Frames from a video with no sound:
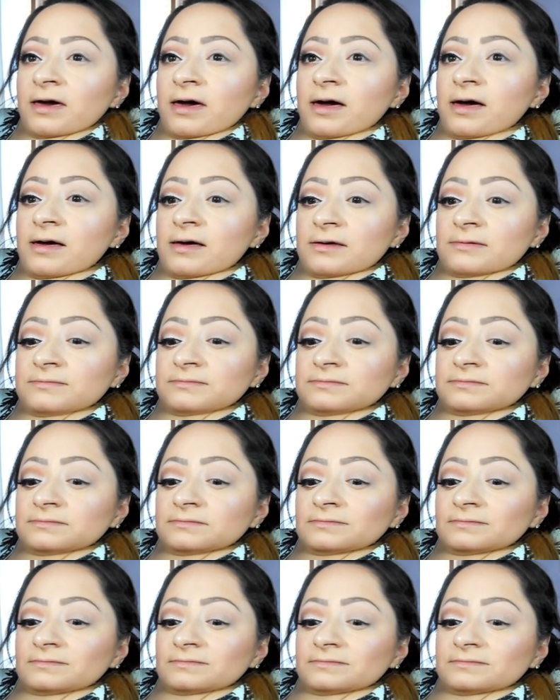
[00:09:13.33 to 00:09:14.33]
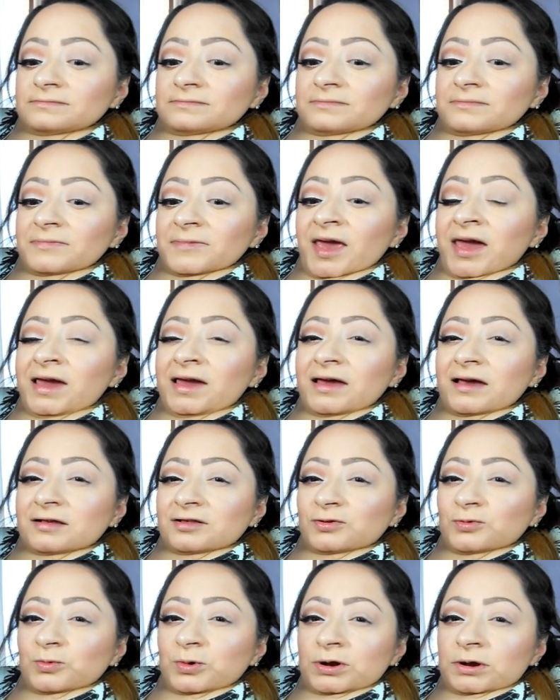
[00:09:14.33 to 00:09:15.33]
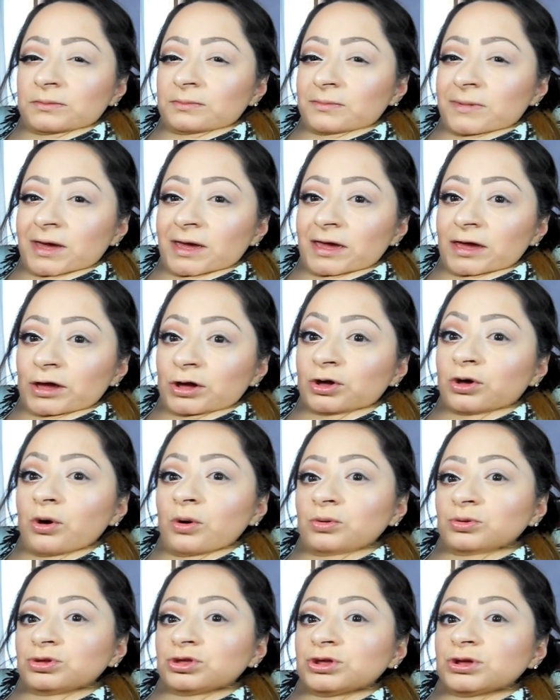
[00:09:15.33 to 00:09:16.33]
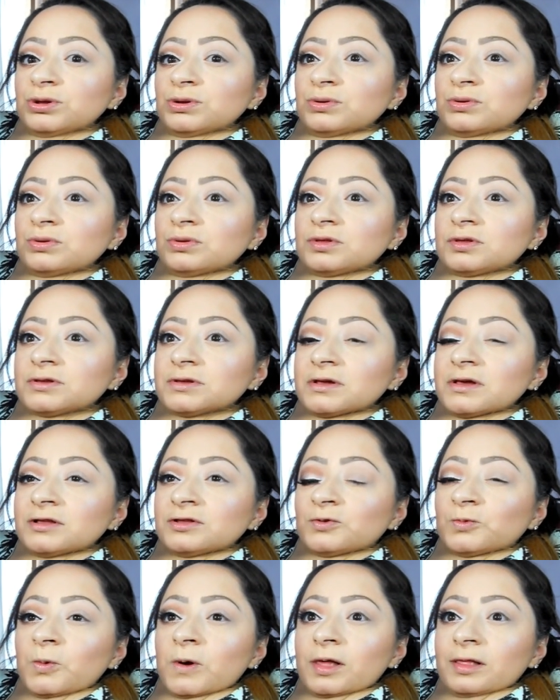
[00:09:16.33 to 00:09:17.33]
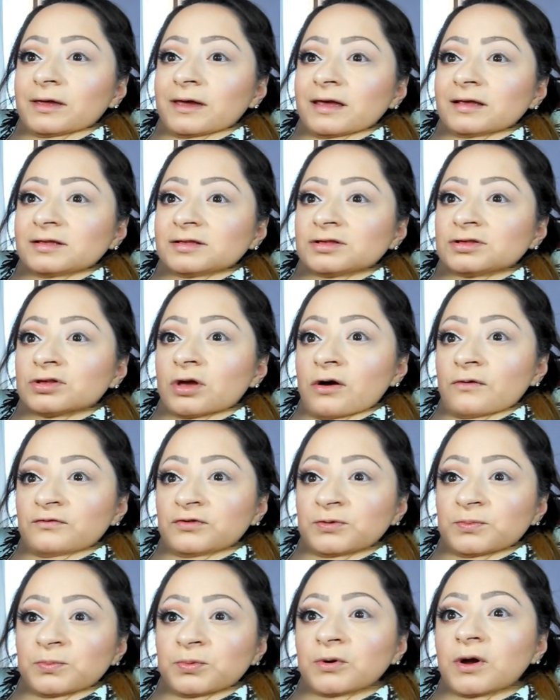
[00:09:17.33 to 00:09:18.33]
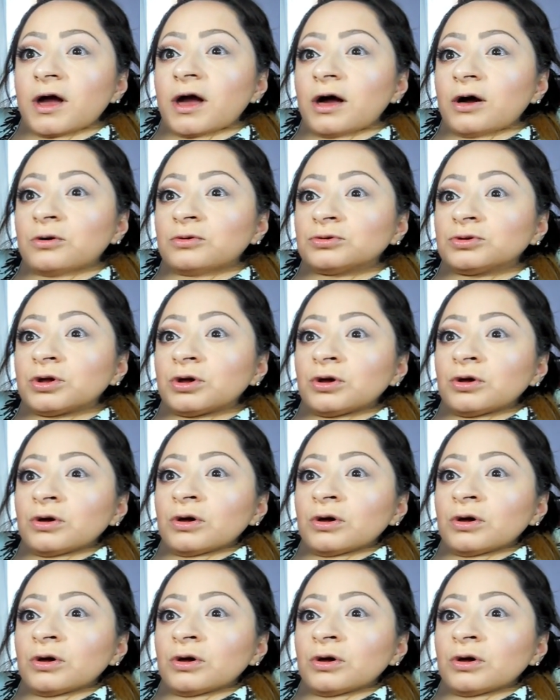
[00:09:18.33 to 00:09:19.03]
I guess one of my go-tos, as well as Soft Brown.